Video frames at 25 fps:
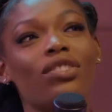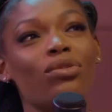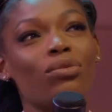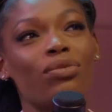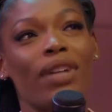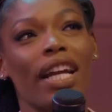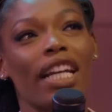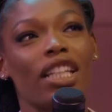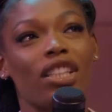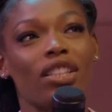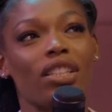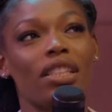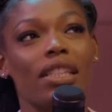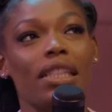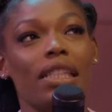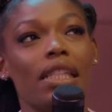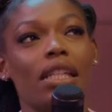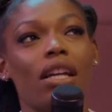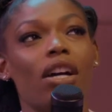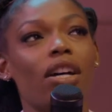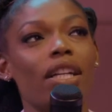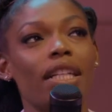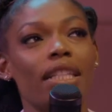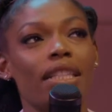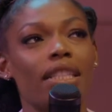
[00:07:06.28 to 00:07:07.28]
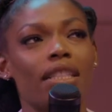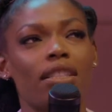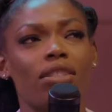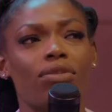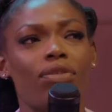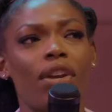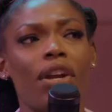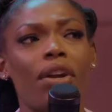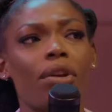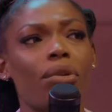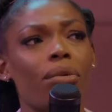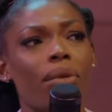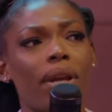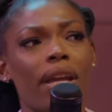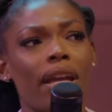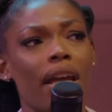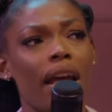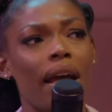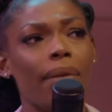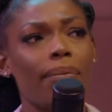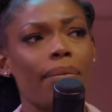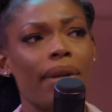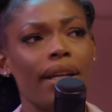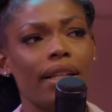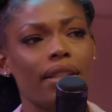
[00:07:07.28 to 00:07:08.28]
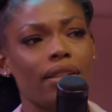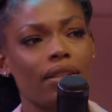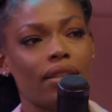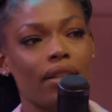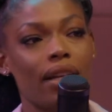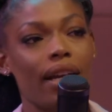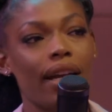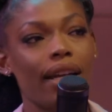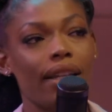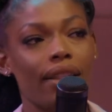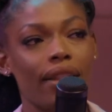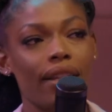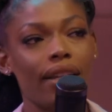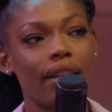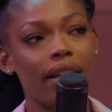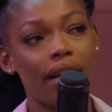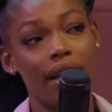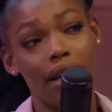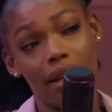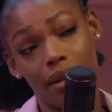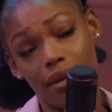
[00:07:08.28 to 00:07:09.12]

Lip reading: regularly. Honestly, it's very rare. I'm like, I think